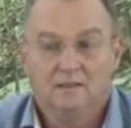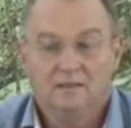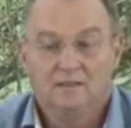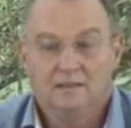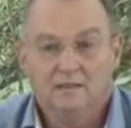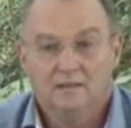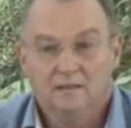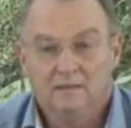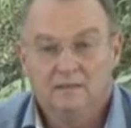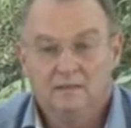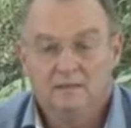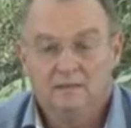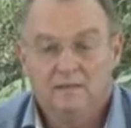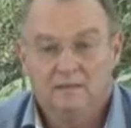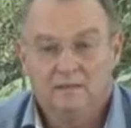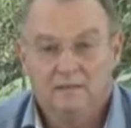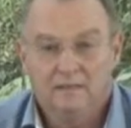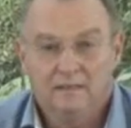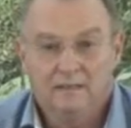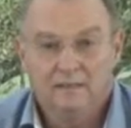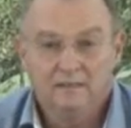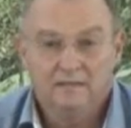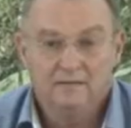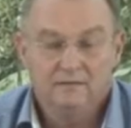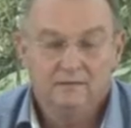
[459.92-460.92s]
Uh,
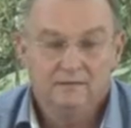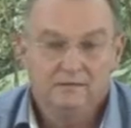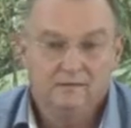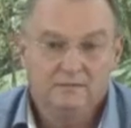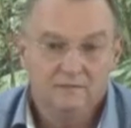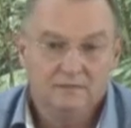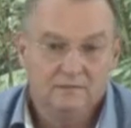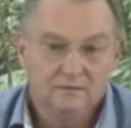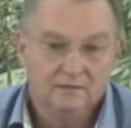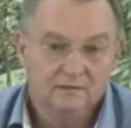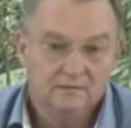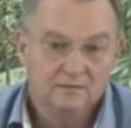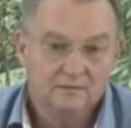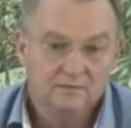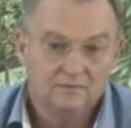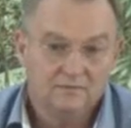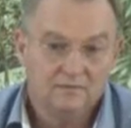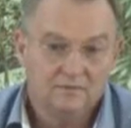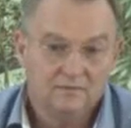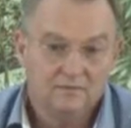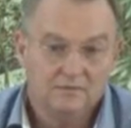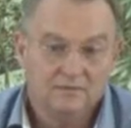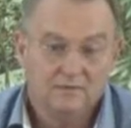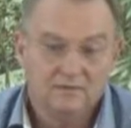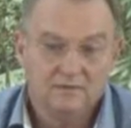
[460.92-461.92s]
and uh,
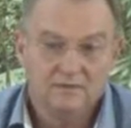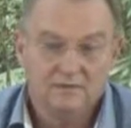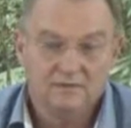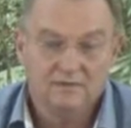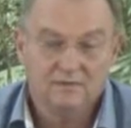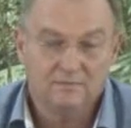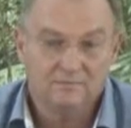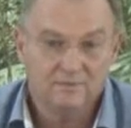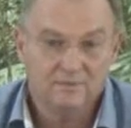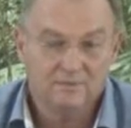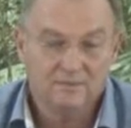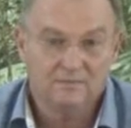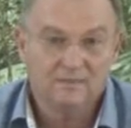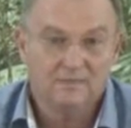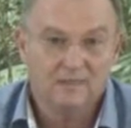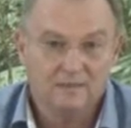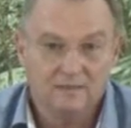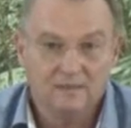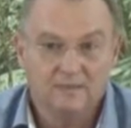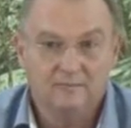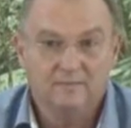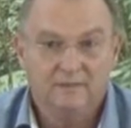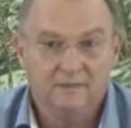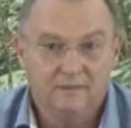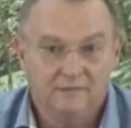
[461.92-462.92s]
so all these subsidies are
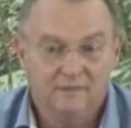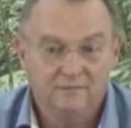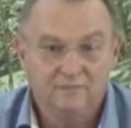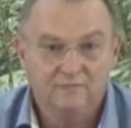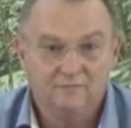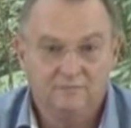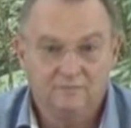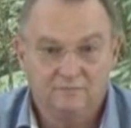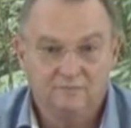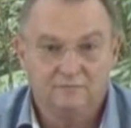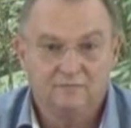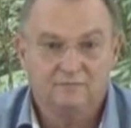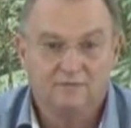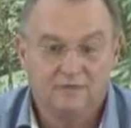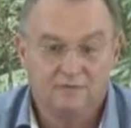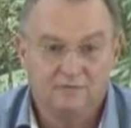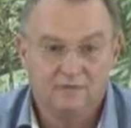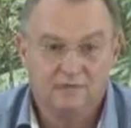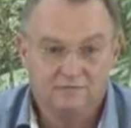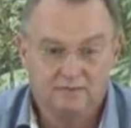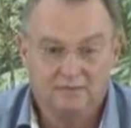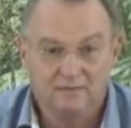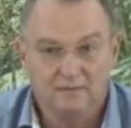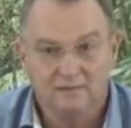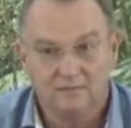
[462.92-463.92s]
coming in for
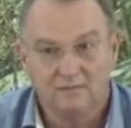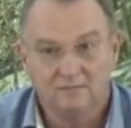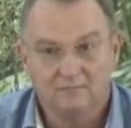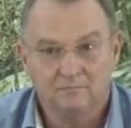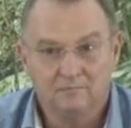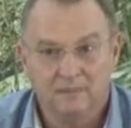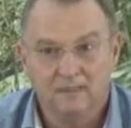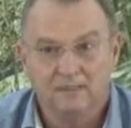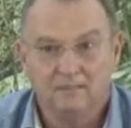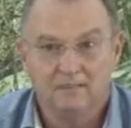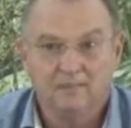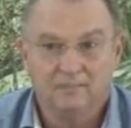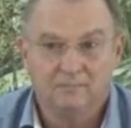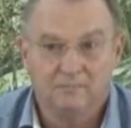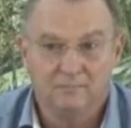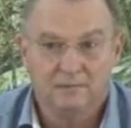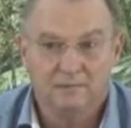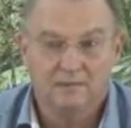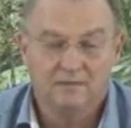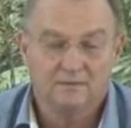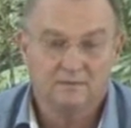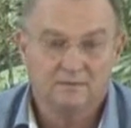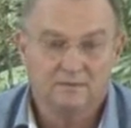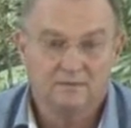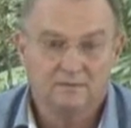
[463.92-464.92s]
farmers and actually make the
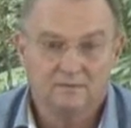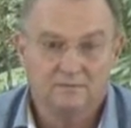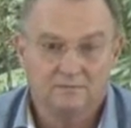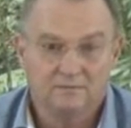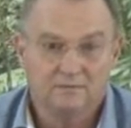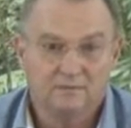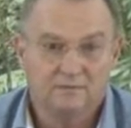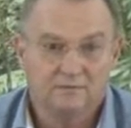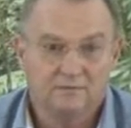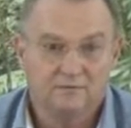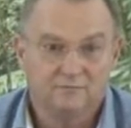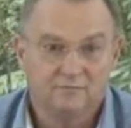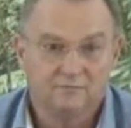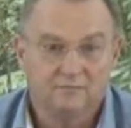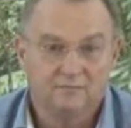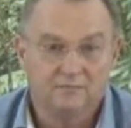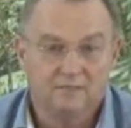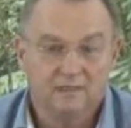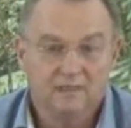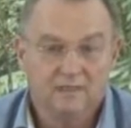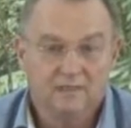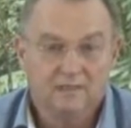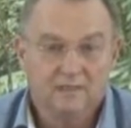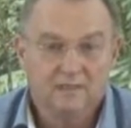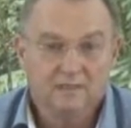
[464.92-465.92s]
balance a little bit different.
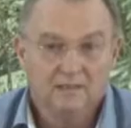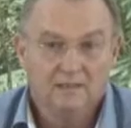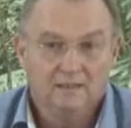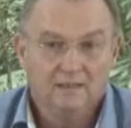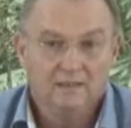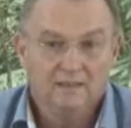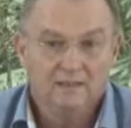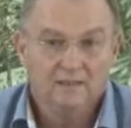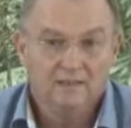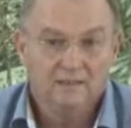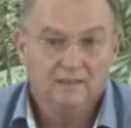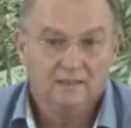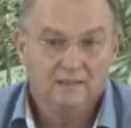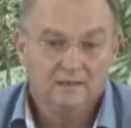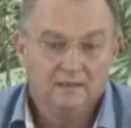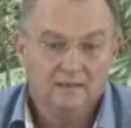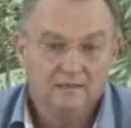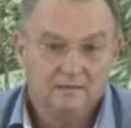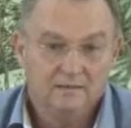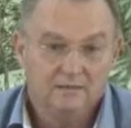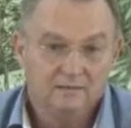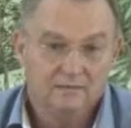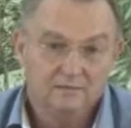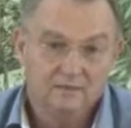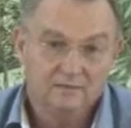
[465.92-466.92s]

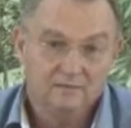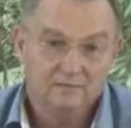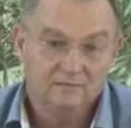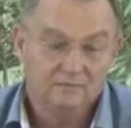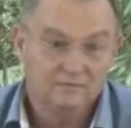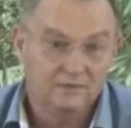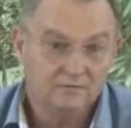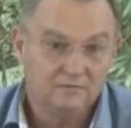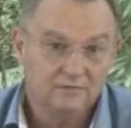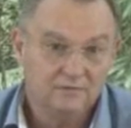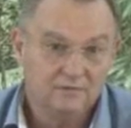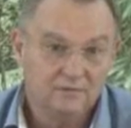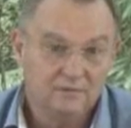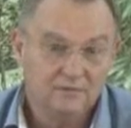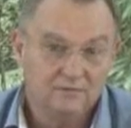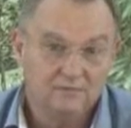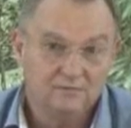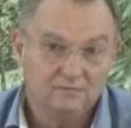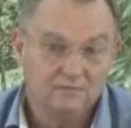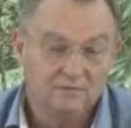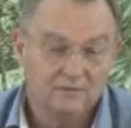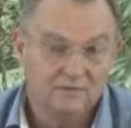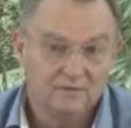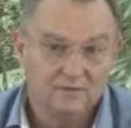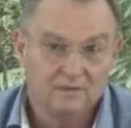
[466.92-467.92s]
And in drought years,
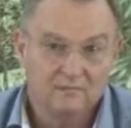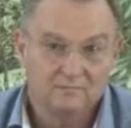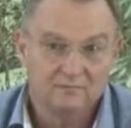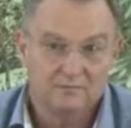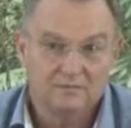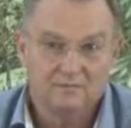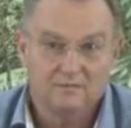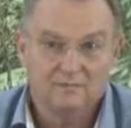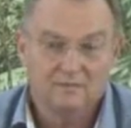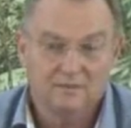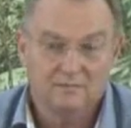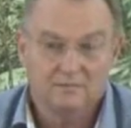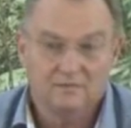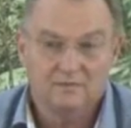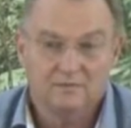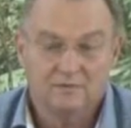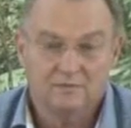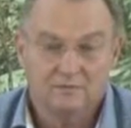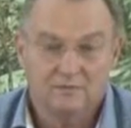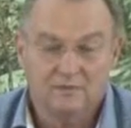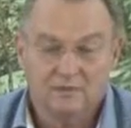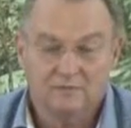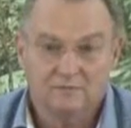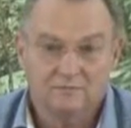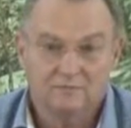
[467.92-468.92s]
for example, farmers that
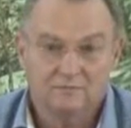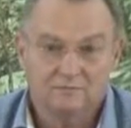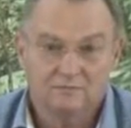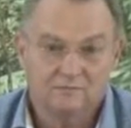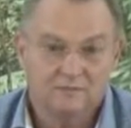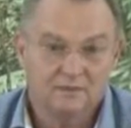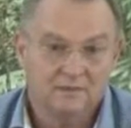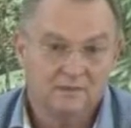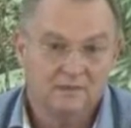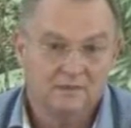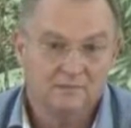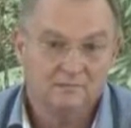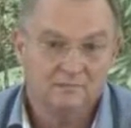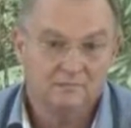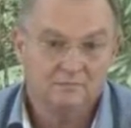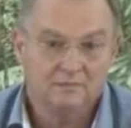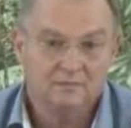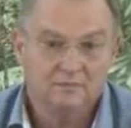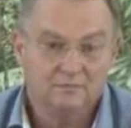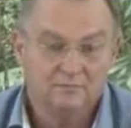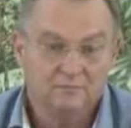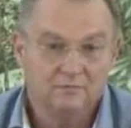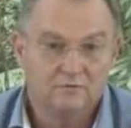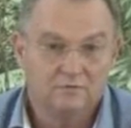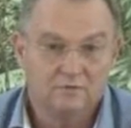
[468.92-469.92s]
have run up
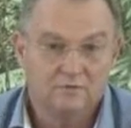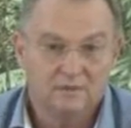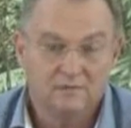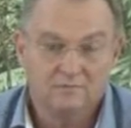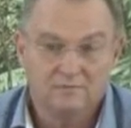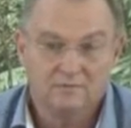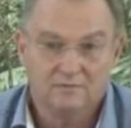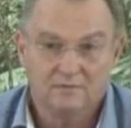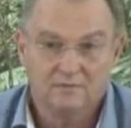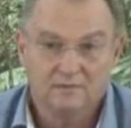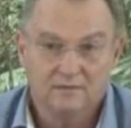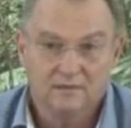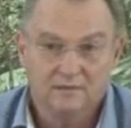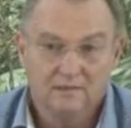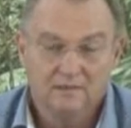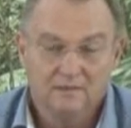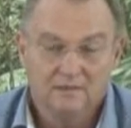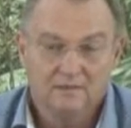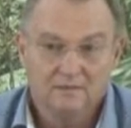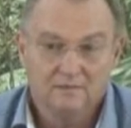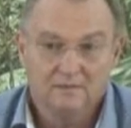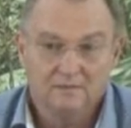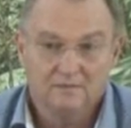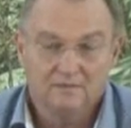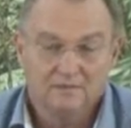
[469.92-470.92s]
huge debts,
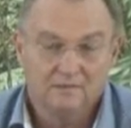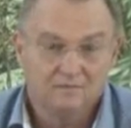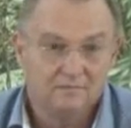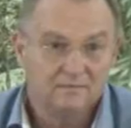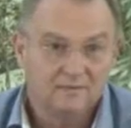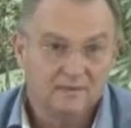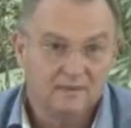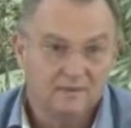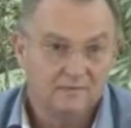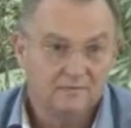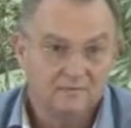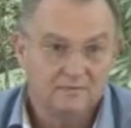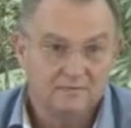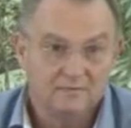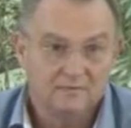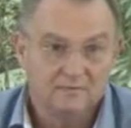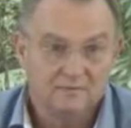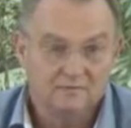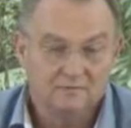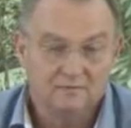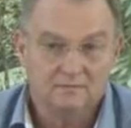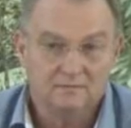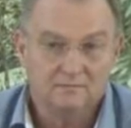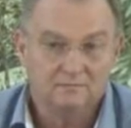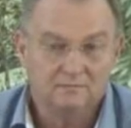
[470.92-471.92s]
sometimes uh,